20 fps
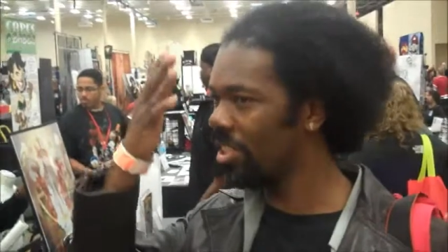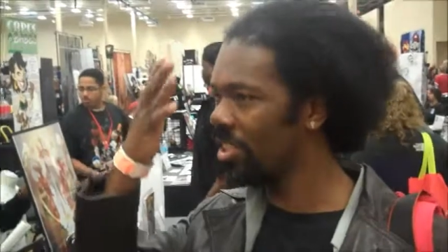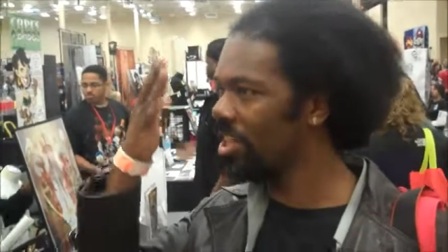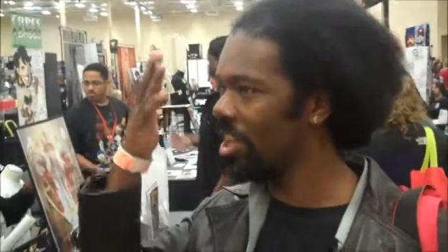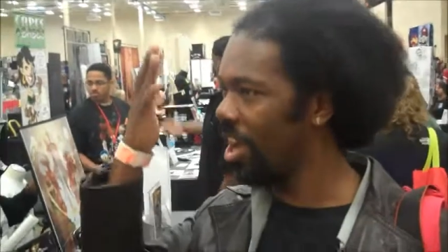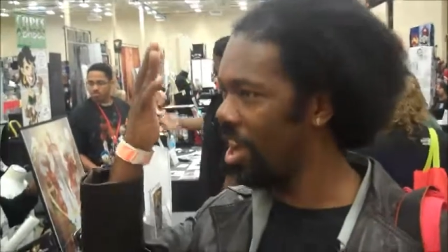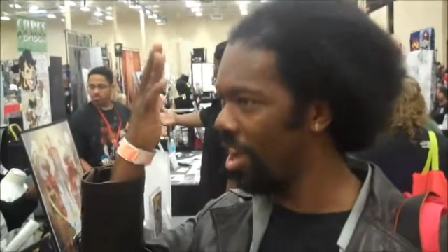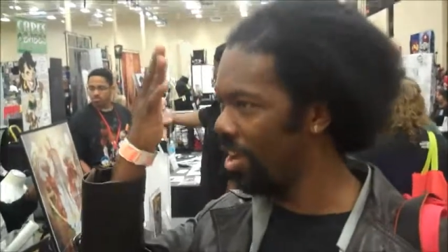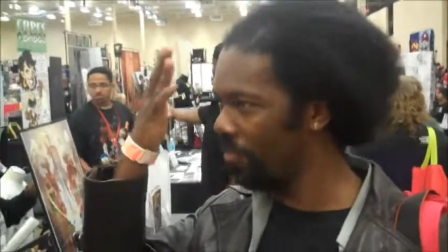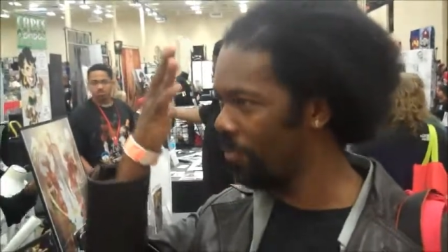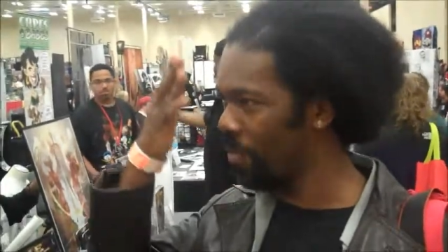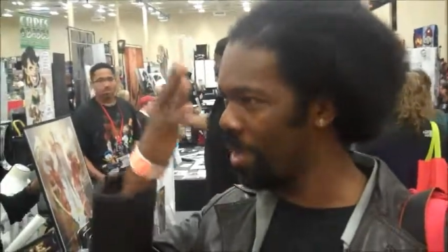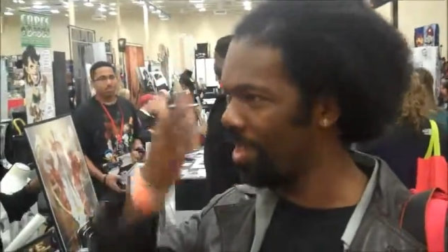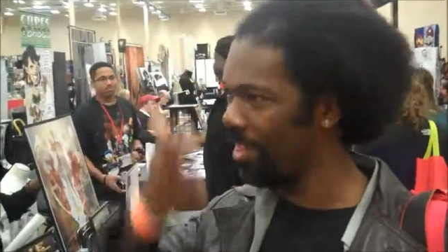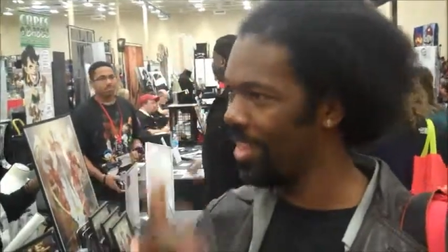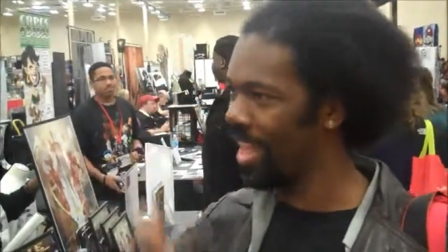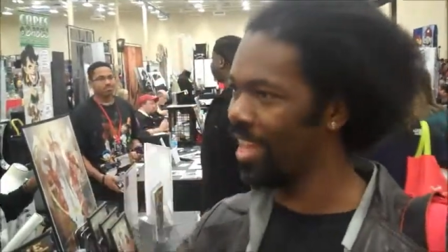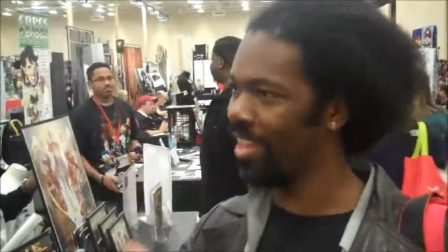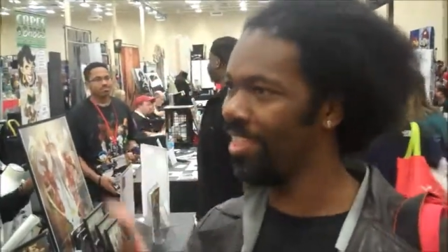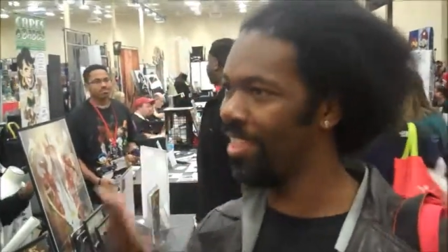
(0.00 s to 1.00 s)

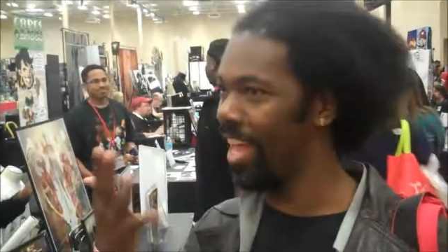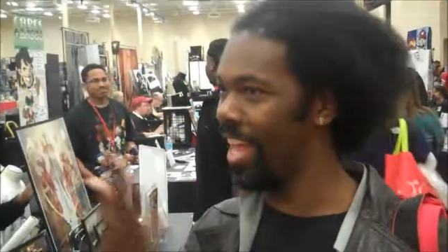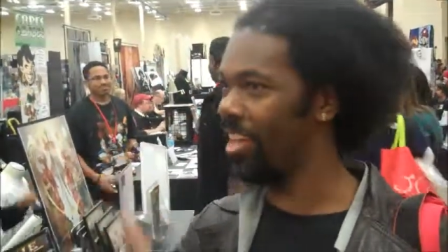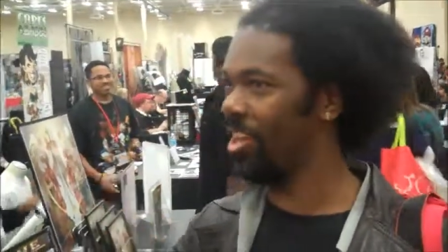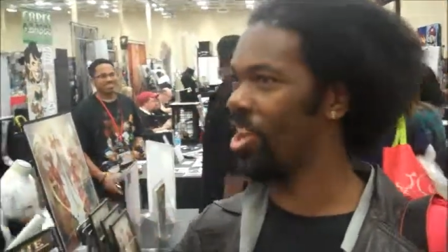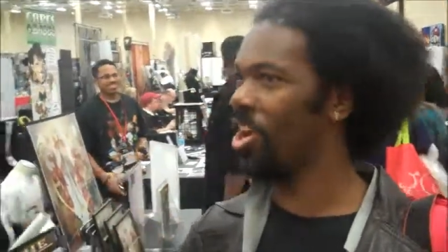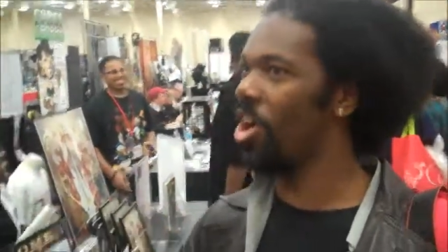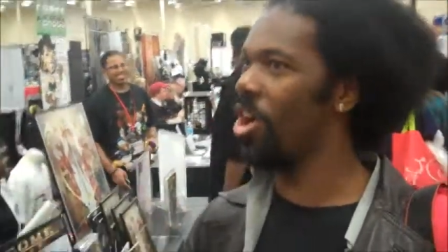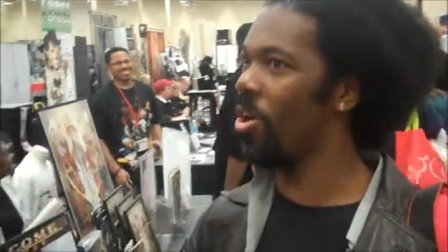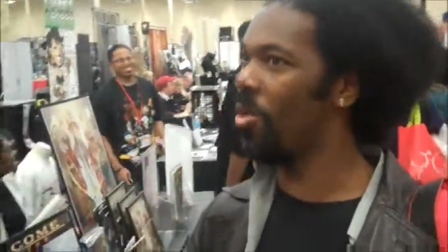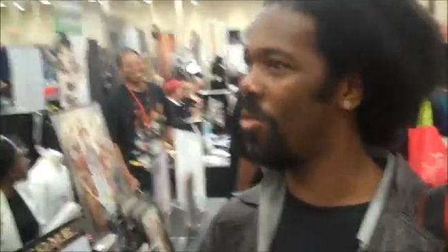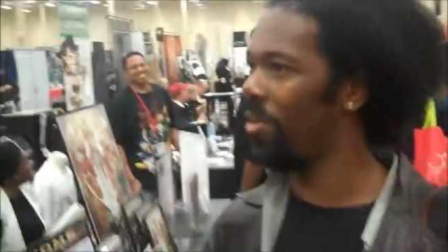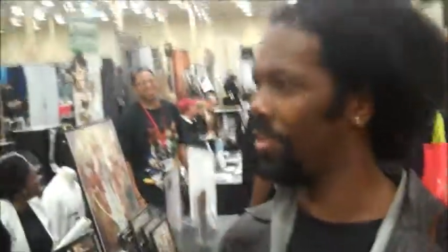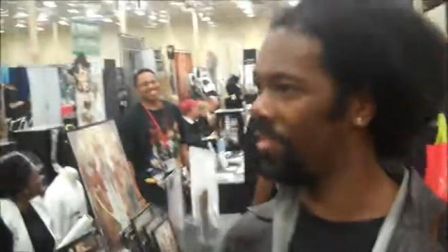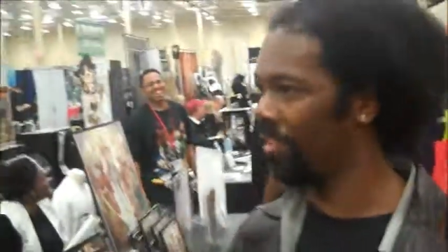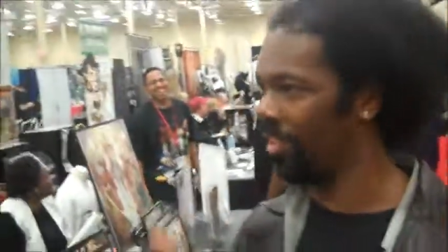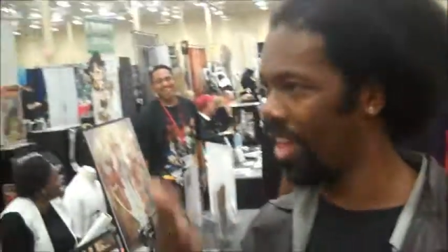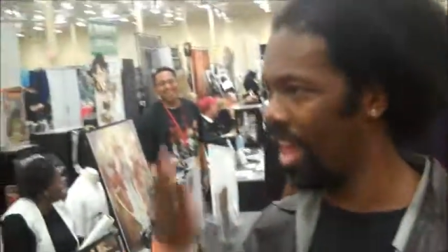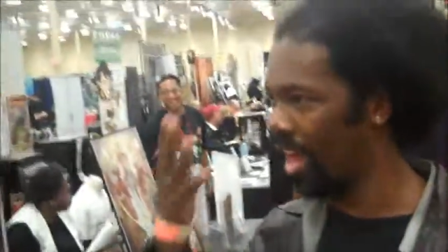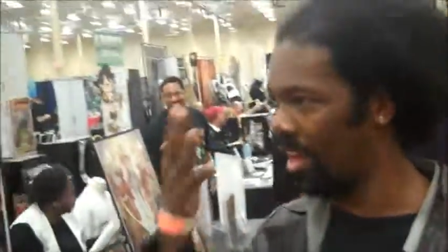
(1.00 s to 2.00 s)
if we let go
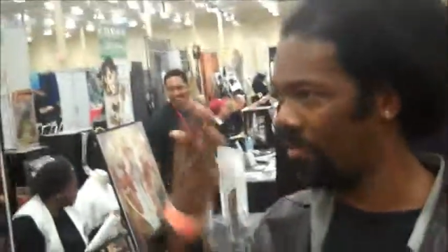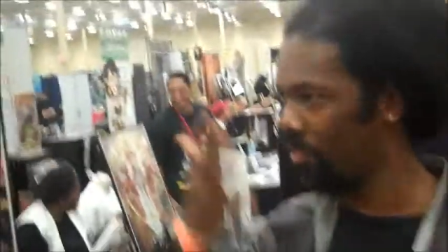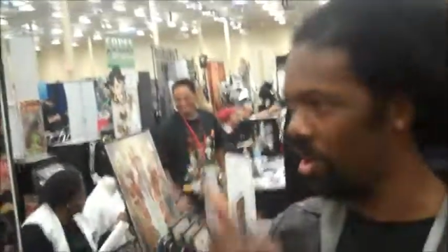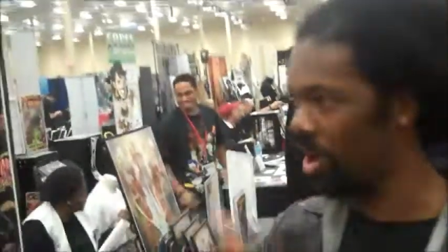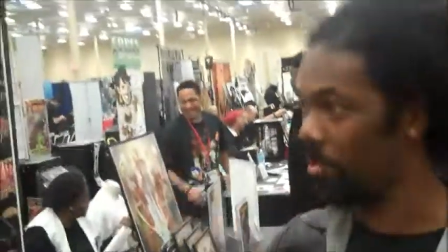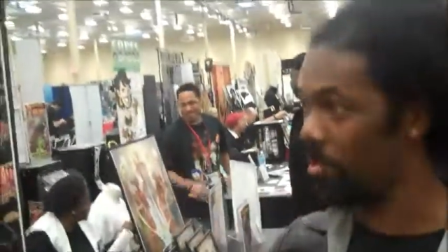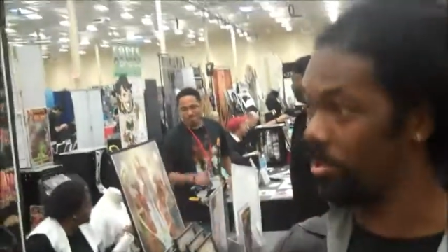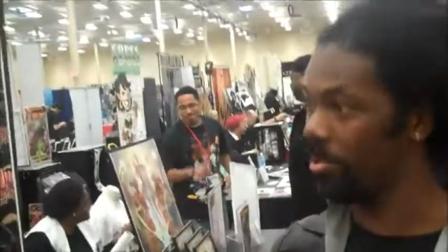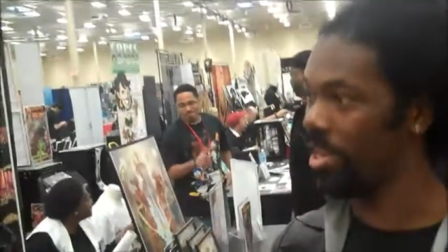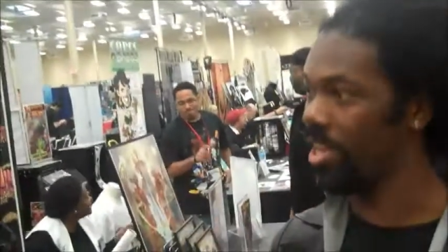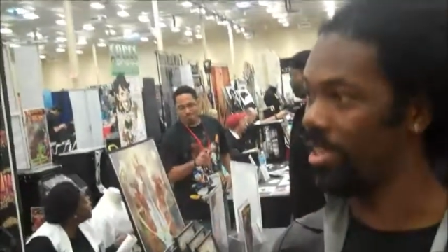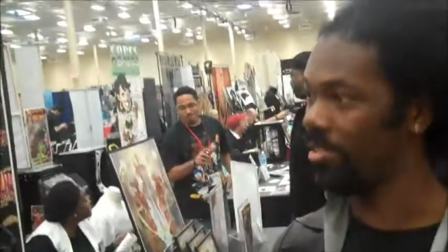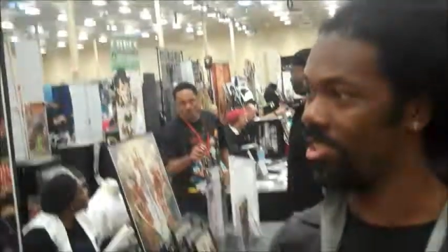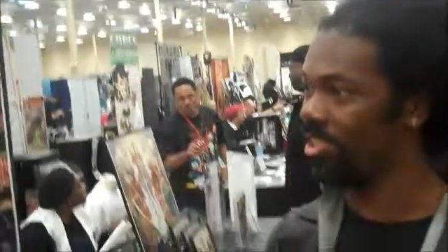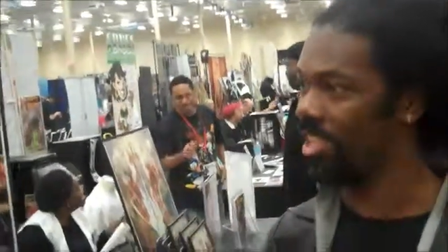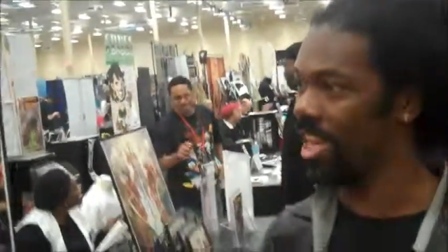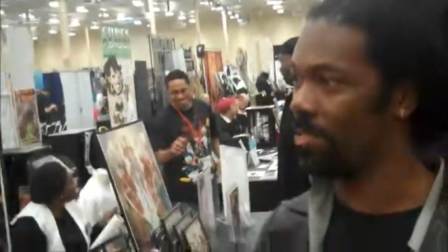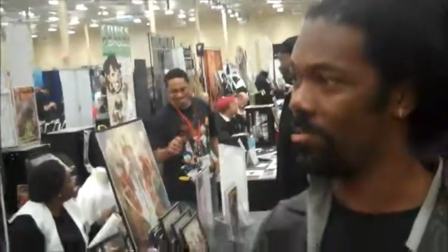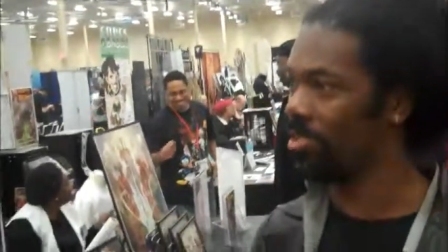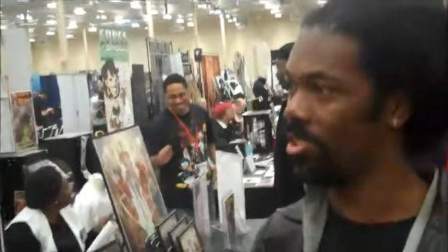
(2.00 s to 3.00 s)
of a lot of our
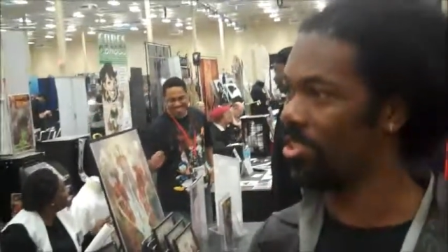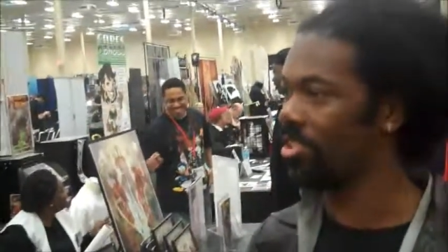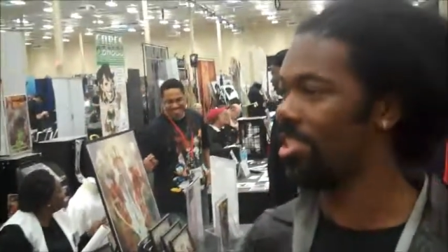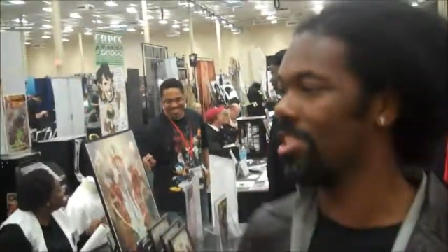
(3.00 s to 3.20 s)
preconceptions,